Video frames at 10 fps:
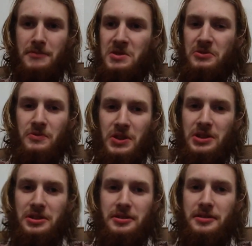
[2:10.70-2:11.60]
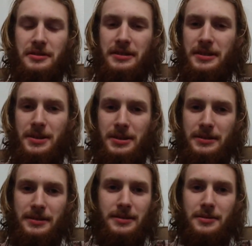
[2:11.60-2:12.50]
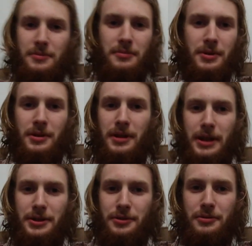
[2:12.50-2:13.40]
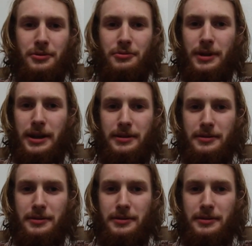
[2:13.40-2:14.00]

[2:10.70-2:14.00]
this vlog, but all I do is write